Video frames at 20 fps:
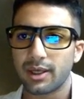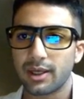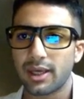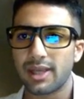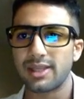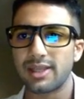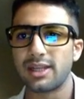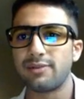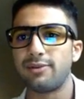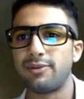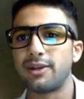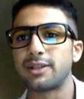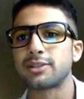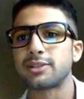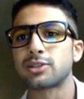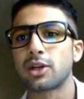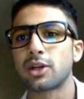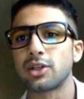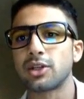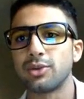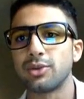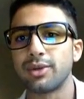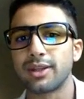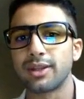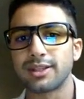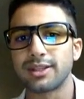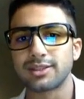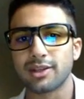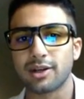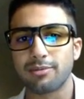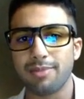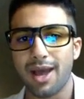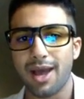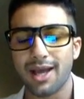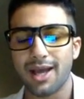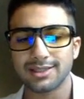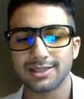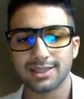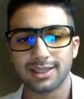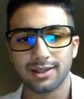And then if you can start doing this on a
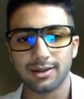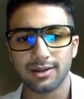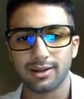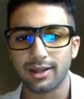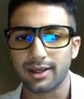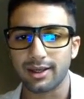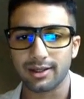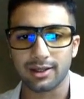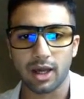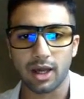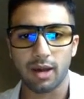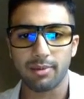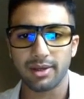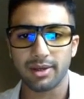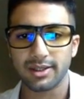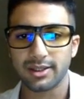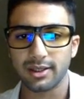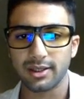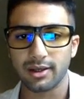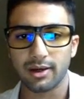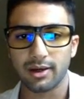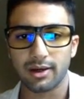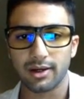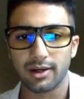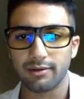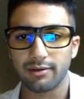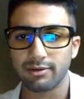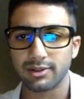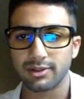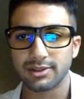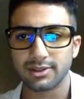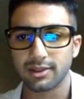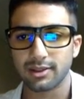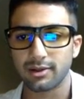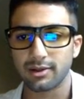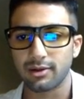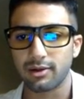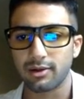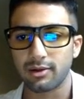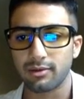mass scale, like commenting on every
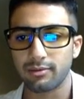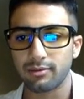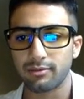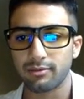single